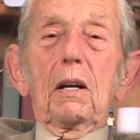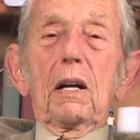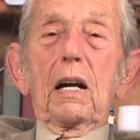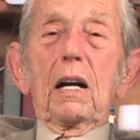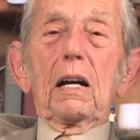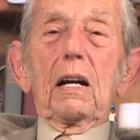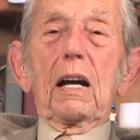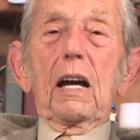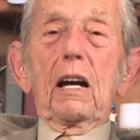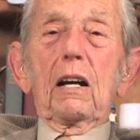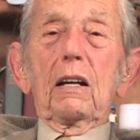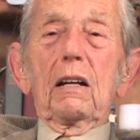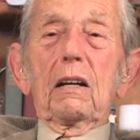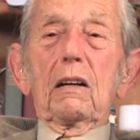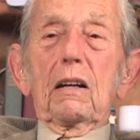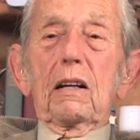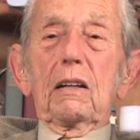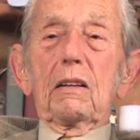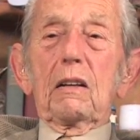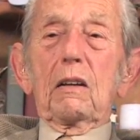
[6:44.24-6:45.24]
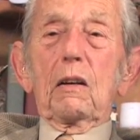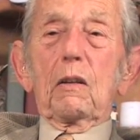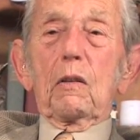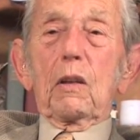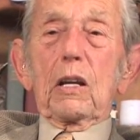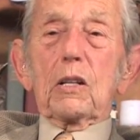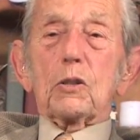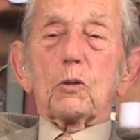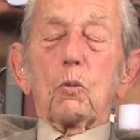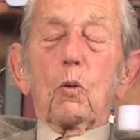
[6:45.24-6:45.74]

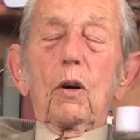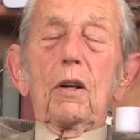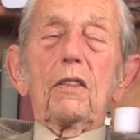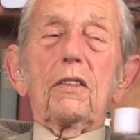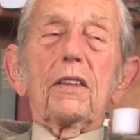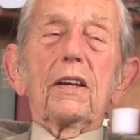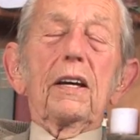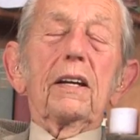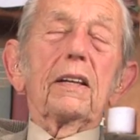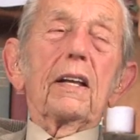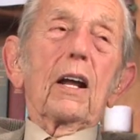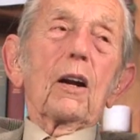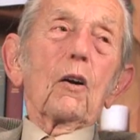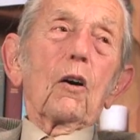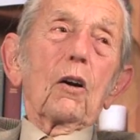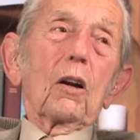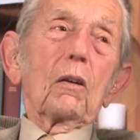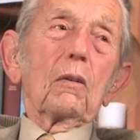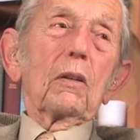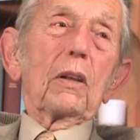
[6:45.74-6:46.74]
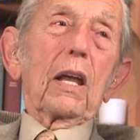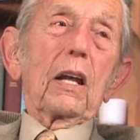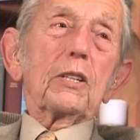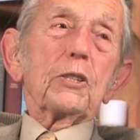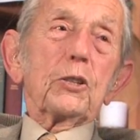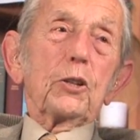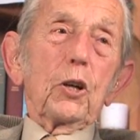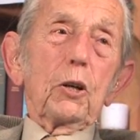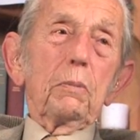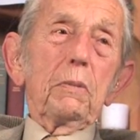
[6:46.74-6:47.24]
There's one thing that
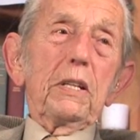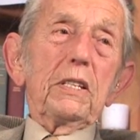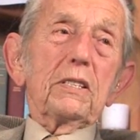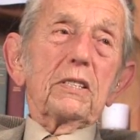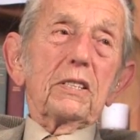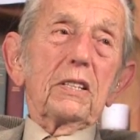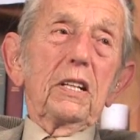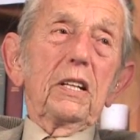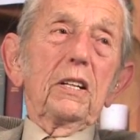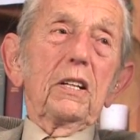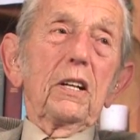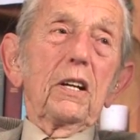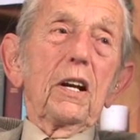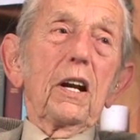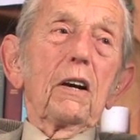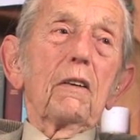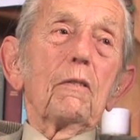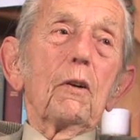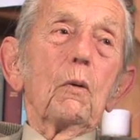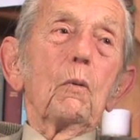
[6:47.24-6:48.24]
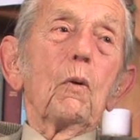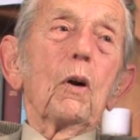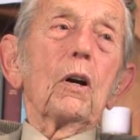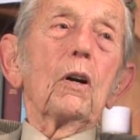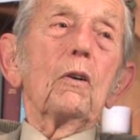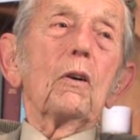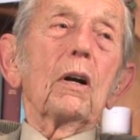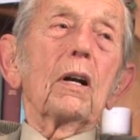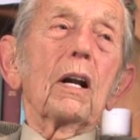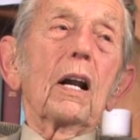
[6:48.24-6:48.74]
should be seen in everyone
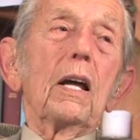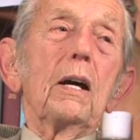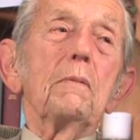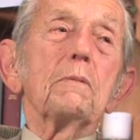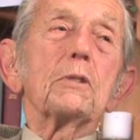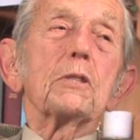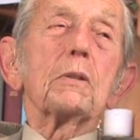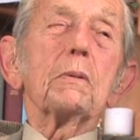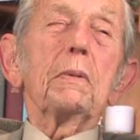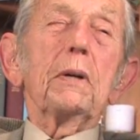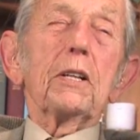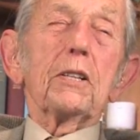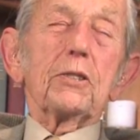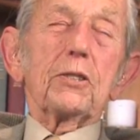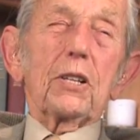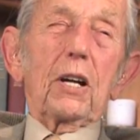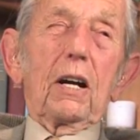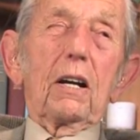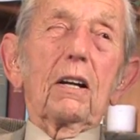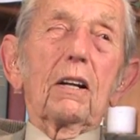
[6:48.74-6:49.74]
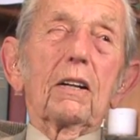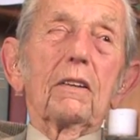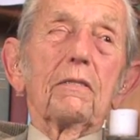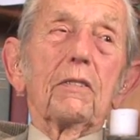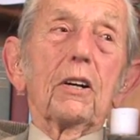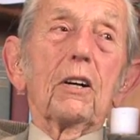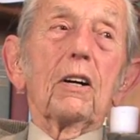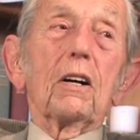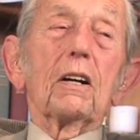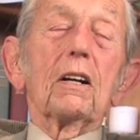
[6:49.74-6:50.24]
who claims to be a child
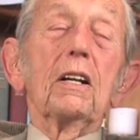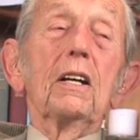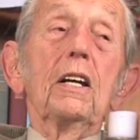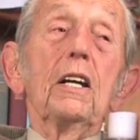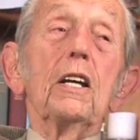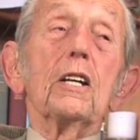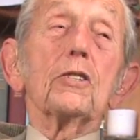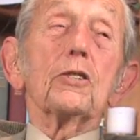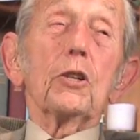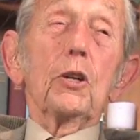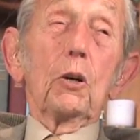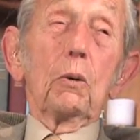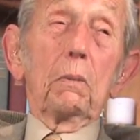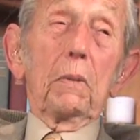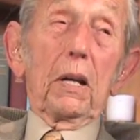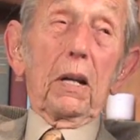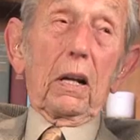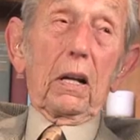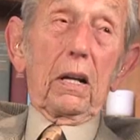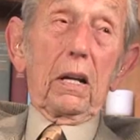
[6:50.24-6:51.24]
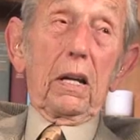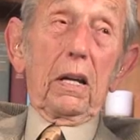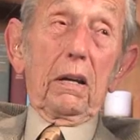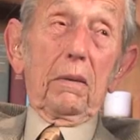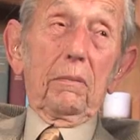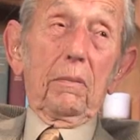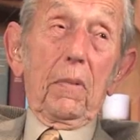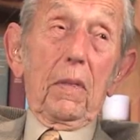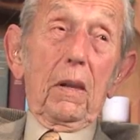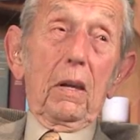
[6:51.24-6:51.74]
of God is humility.
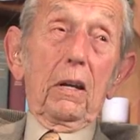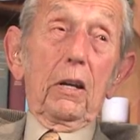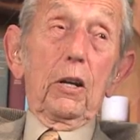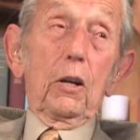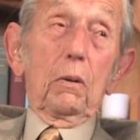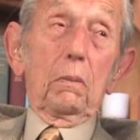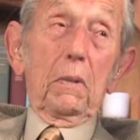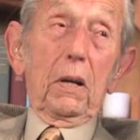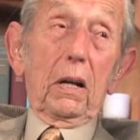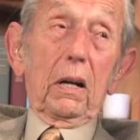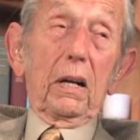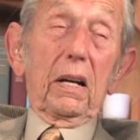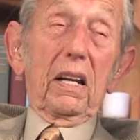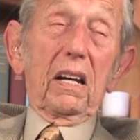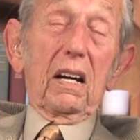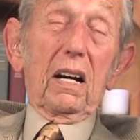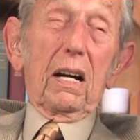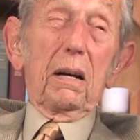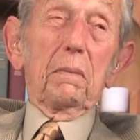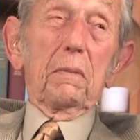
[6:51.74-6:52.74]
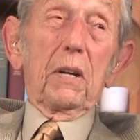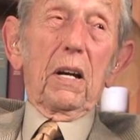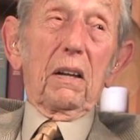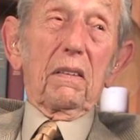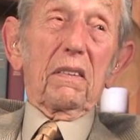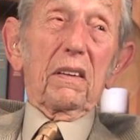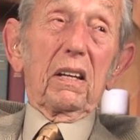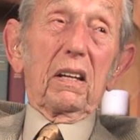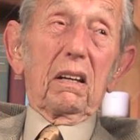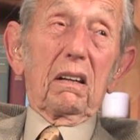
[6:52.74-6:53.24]
Humility. I'm
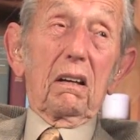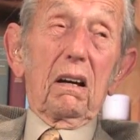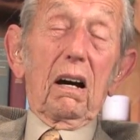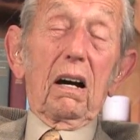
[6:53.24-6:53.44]
nothing.